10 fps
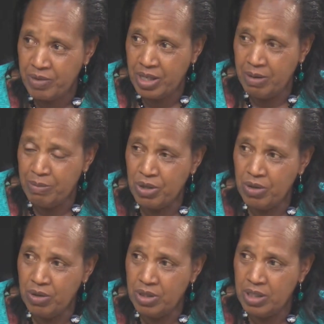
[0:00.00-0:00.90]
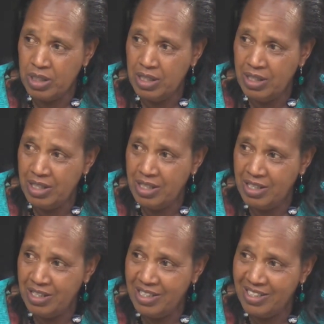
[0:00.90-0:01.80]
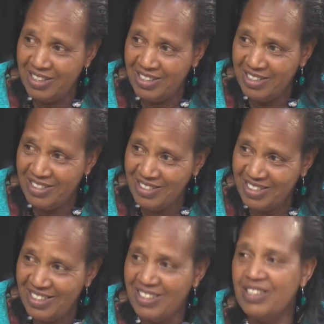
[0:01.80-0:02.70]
Just like now, economy is not doing well.